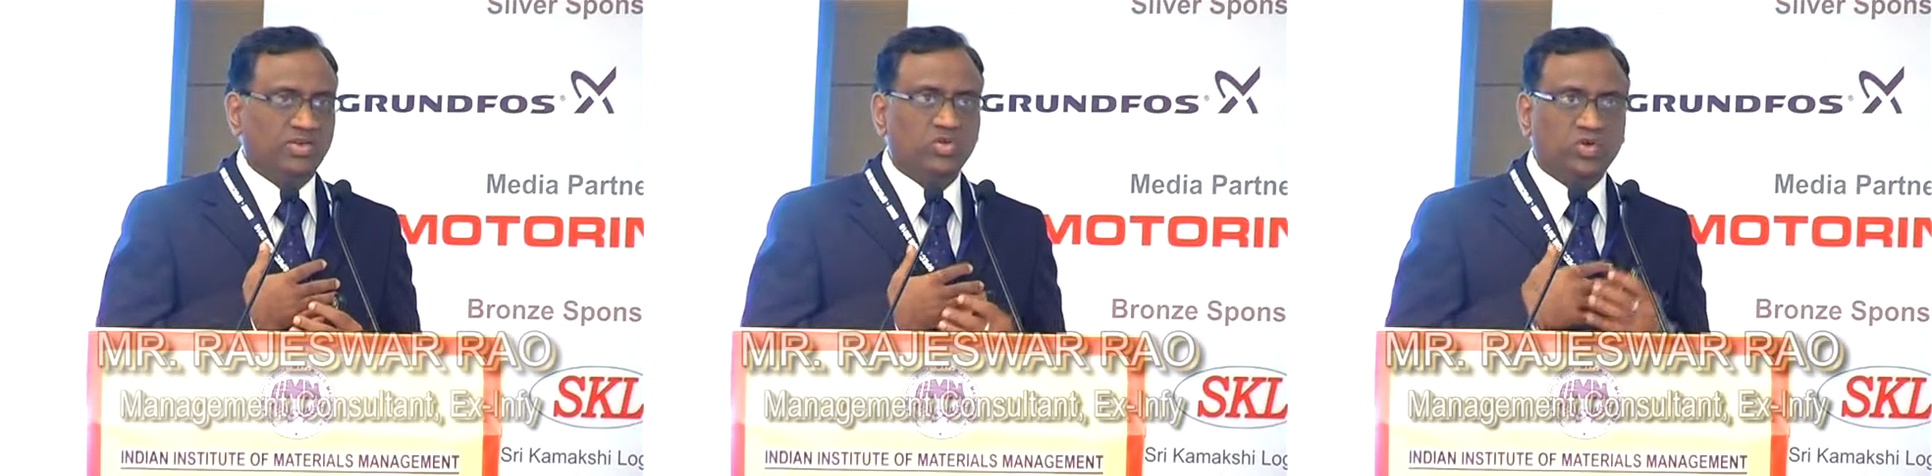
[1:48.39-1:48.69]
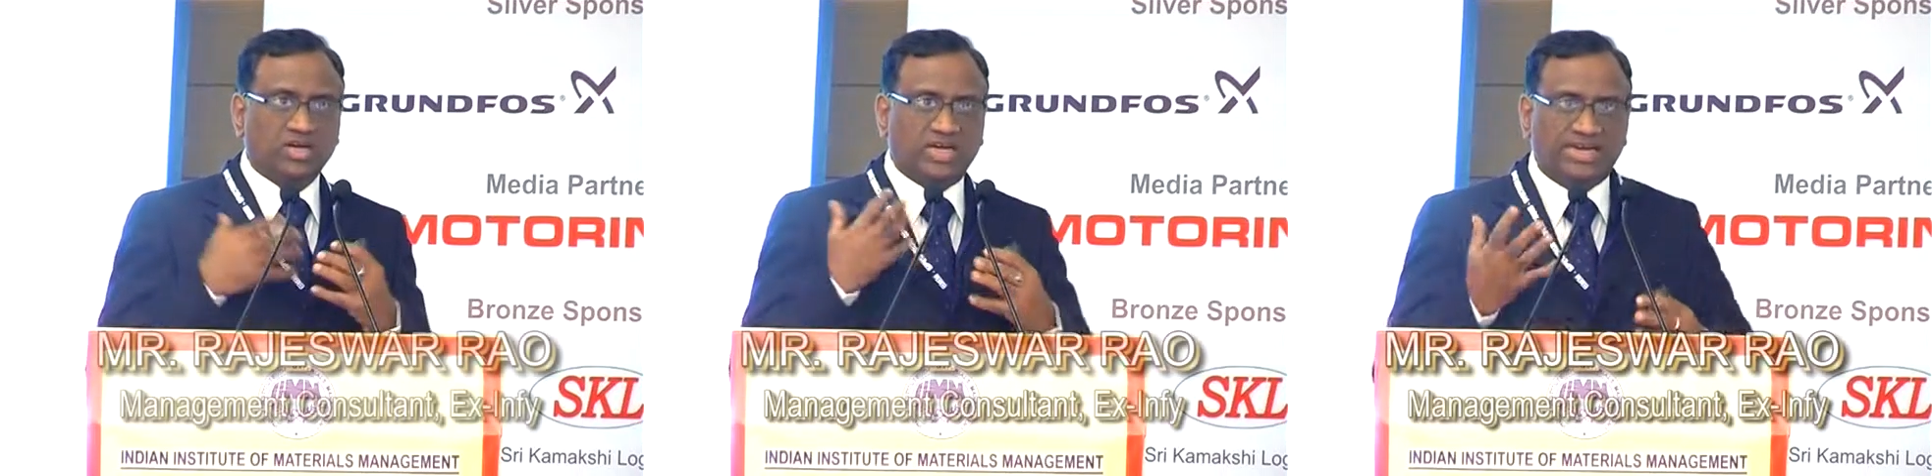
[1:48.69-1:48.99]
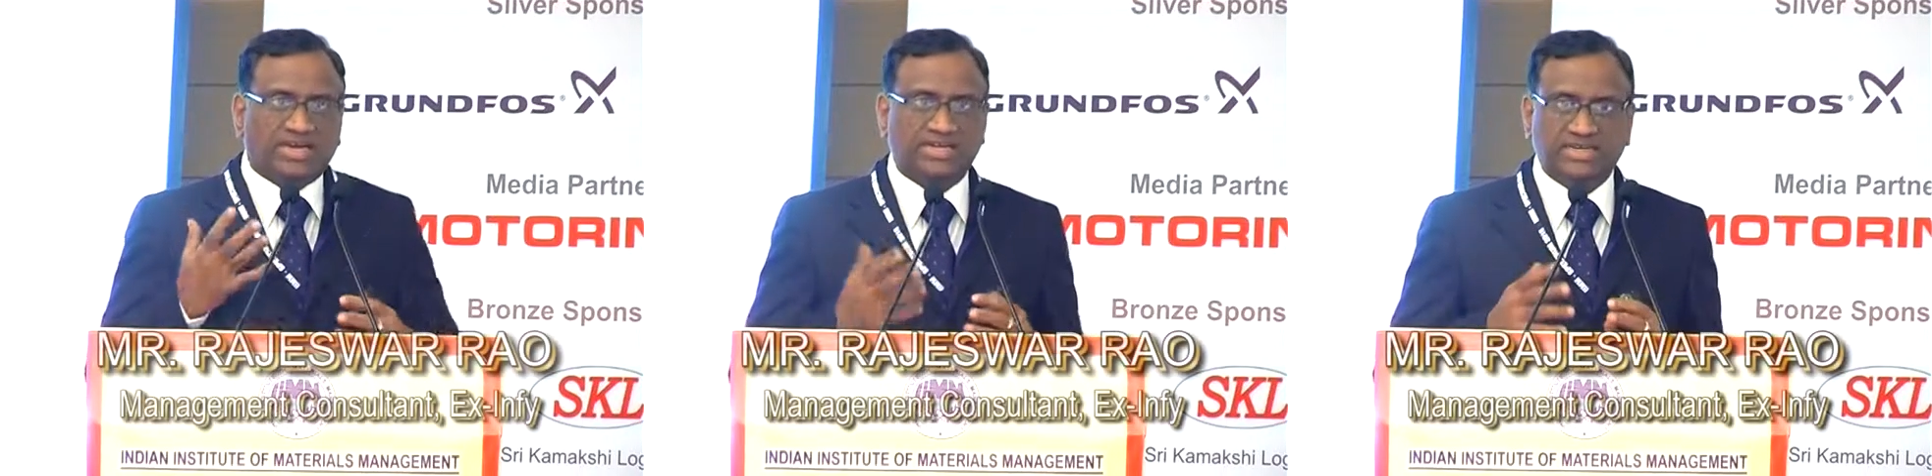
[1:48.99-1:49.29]
you are
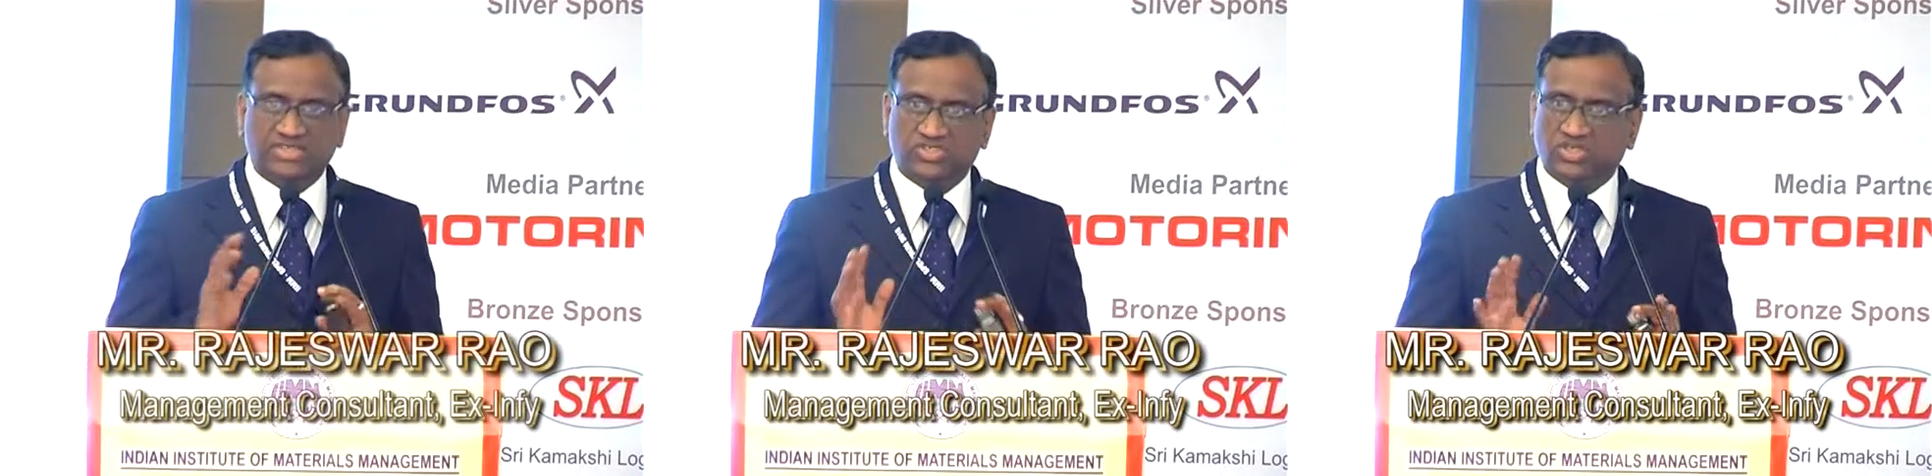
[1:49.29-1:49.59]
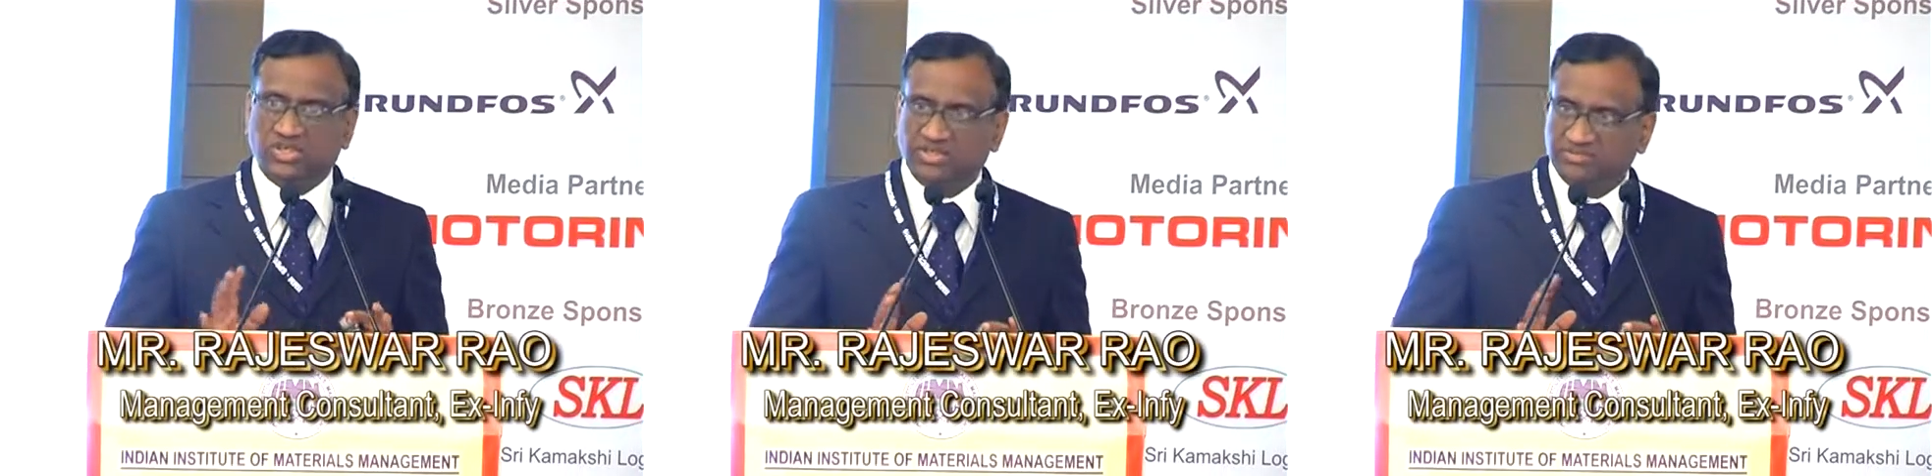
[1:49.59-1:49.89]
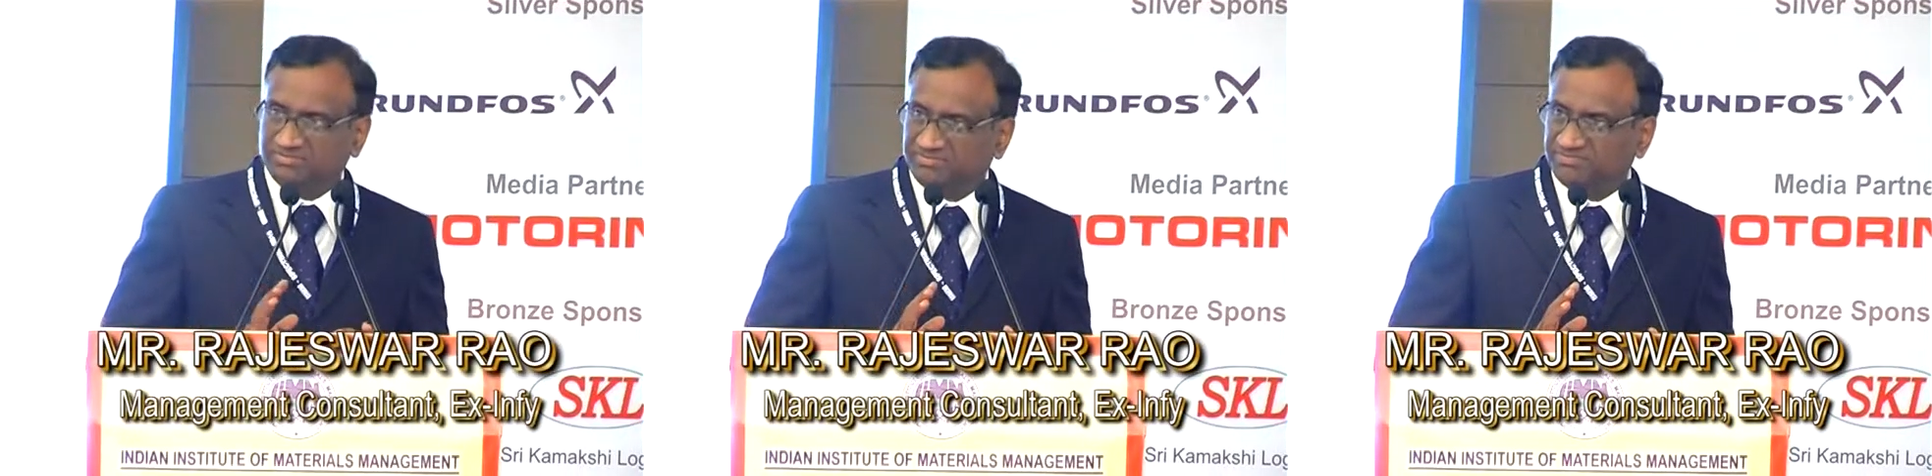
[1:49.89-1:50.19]
connected digitally.
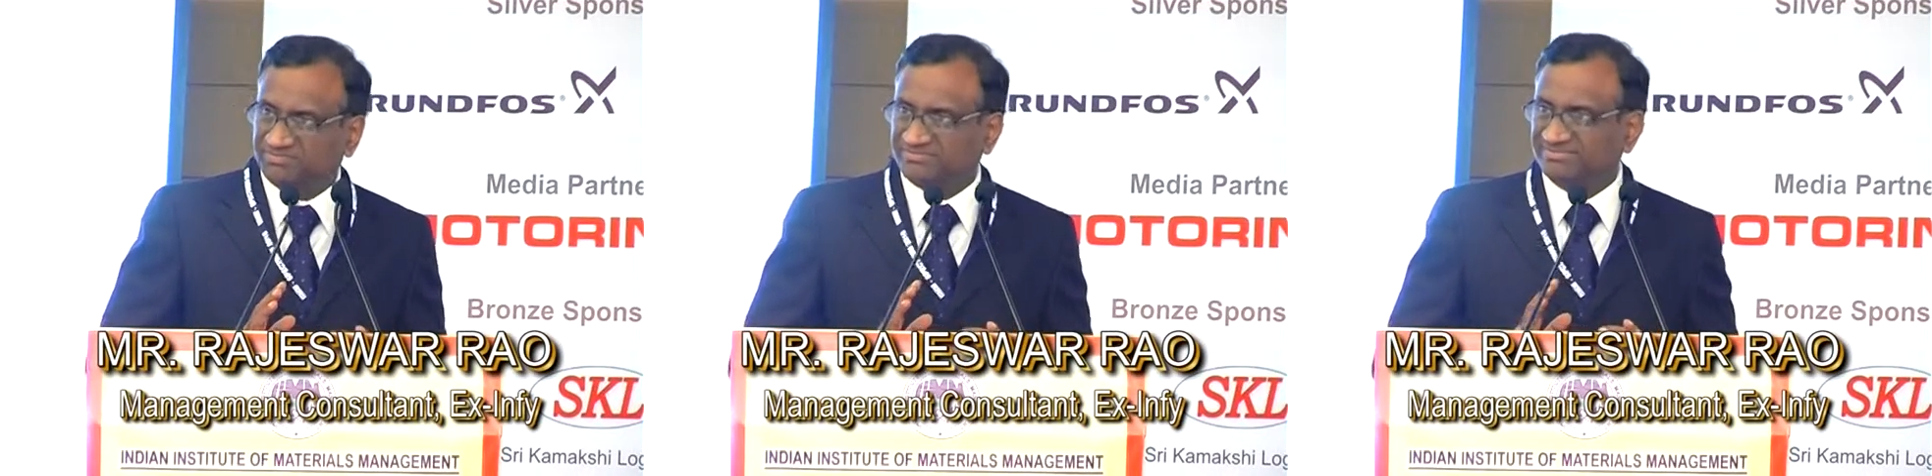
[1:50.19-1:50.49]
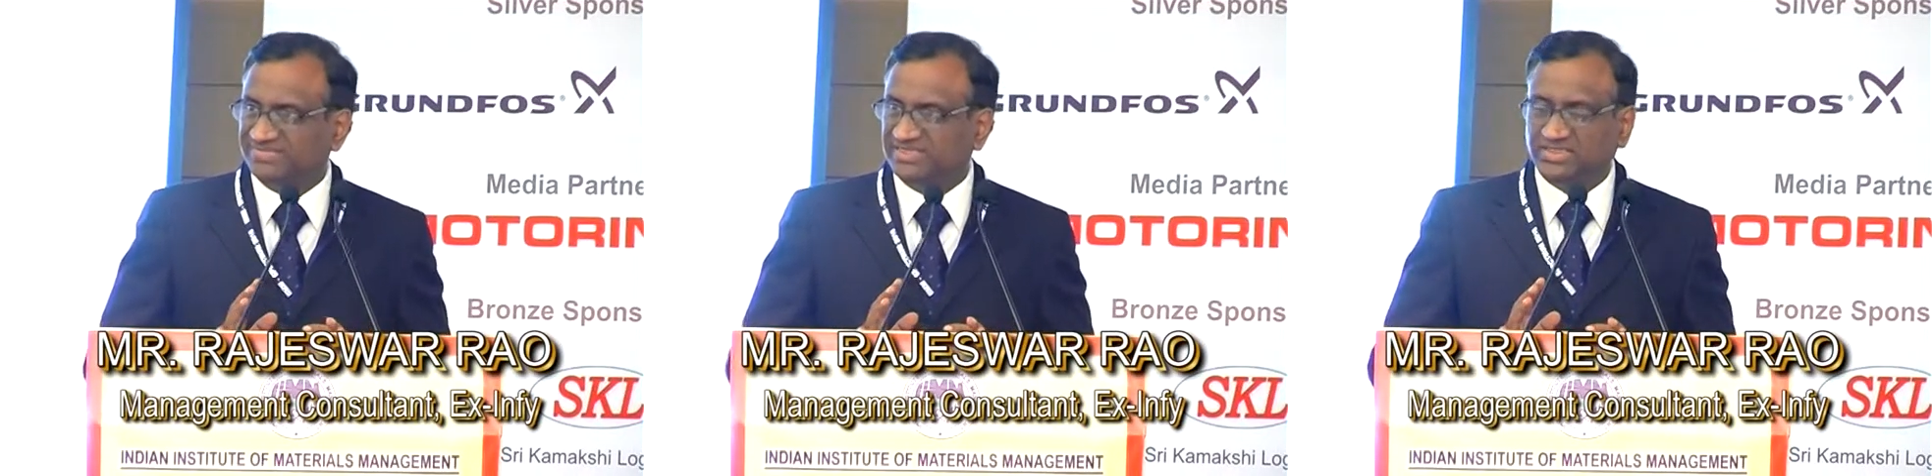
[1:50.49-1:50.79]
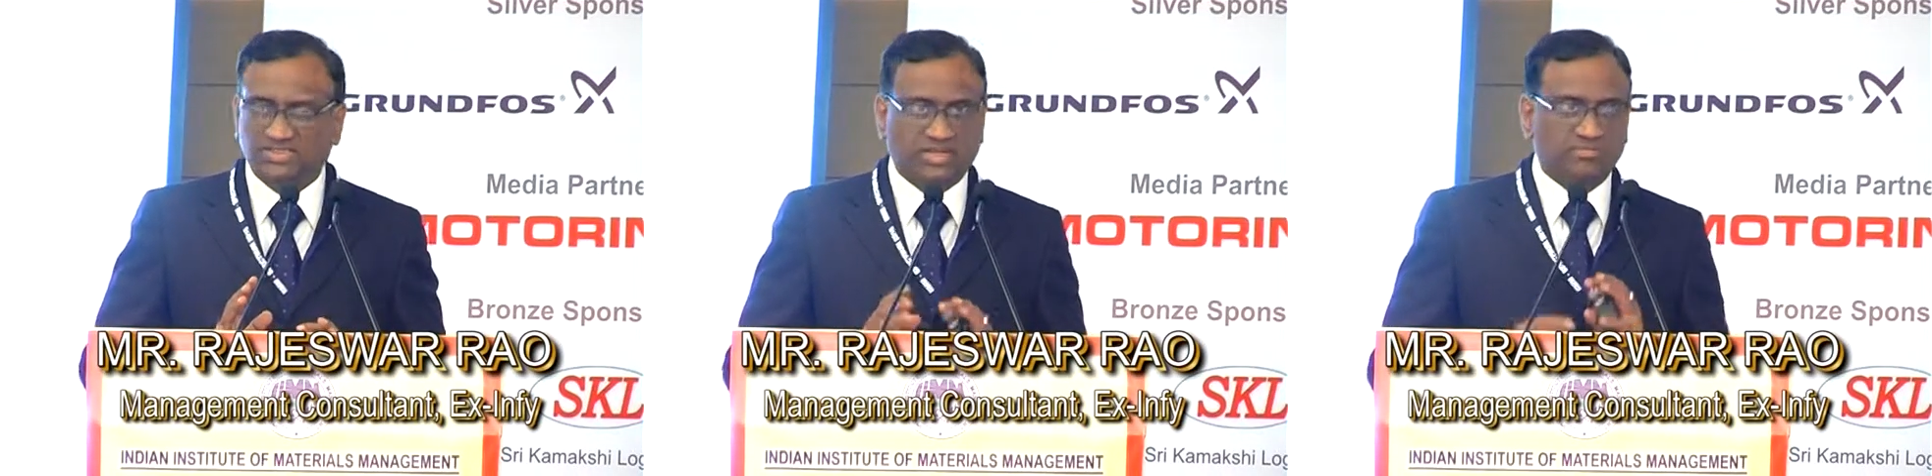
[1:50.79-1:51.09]

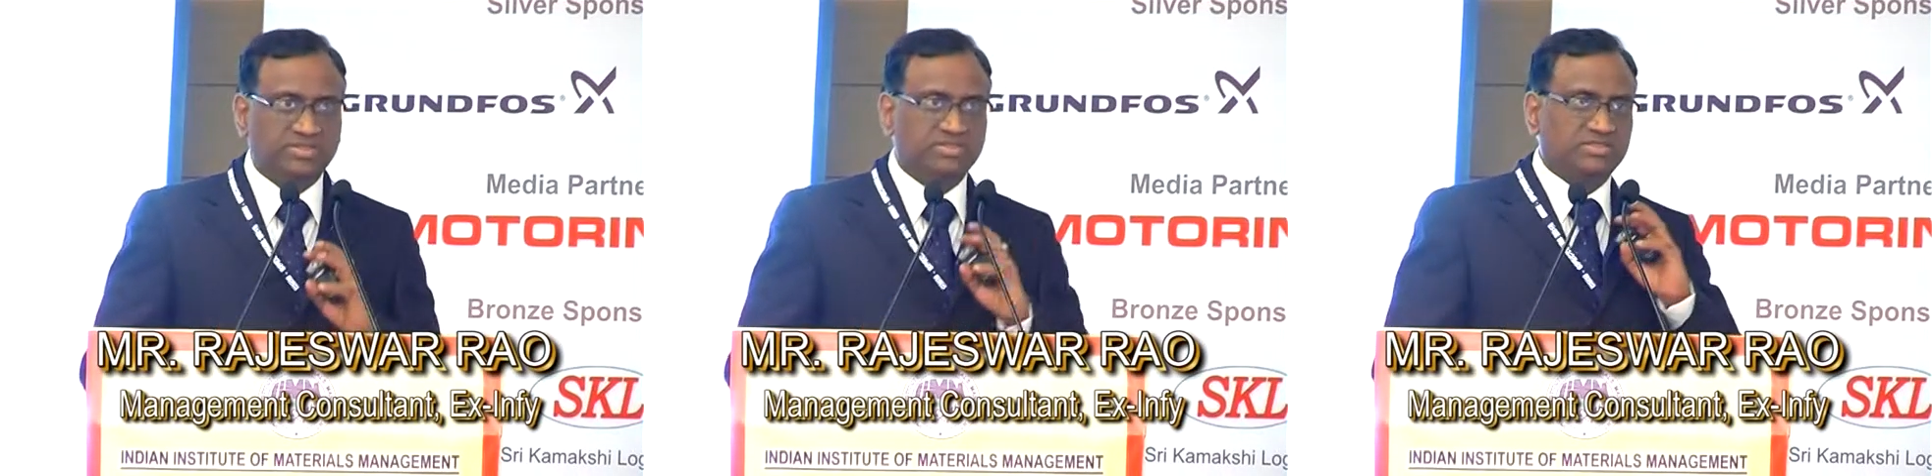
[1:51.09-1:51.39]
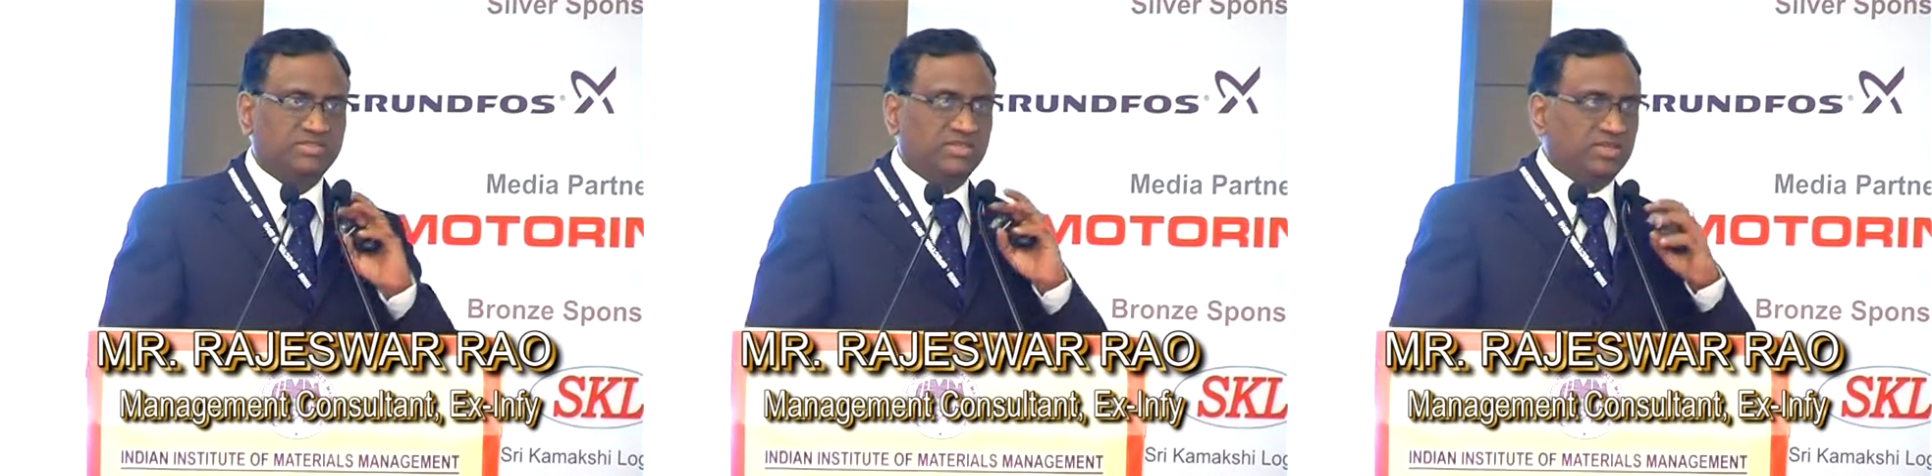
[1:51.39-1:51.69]
That means